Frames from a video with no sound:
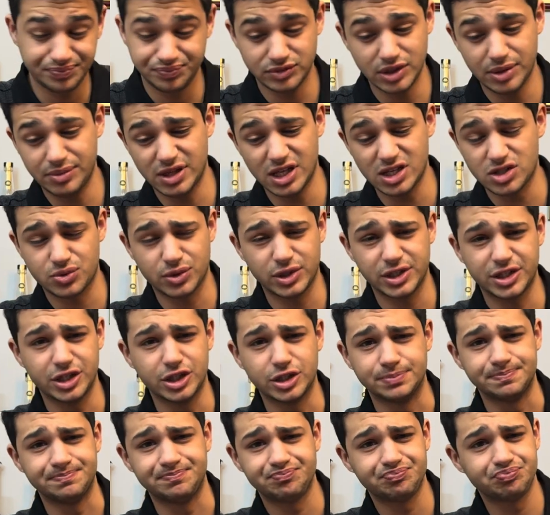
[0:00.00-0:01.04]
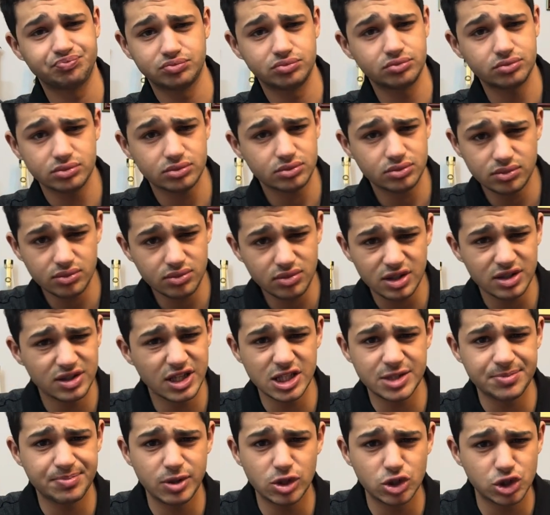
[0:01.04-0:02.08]
I mean, that's really good.
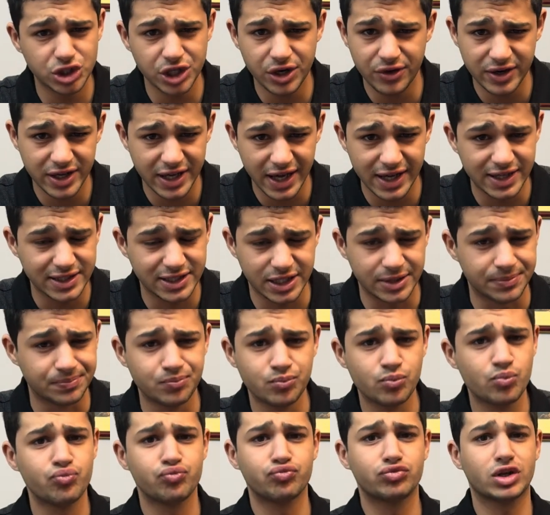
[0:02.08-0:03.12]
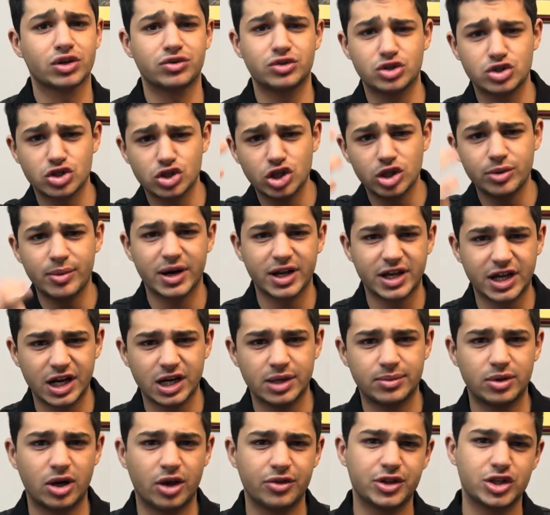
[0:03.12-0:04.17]
That's pure cherry candy. And there's a good amount of
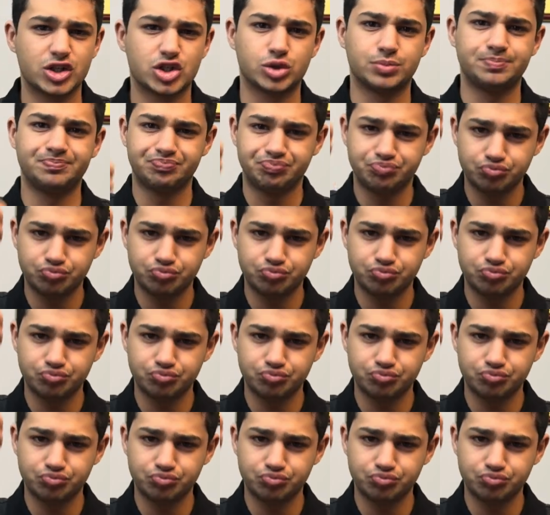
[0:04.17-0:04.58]
caramel on this.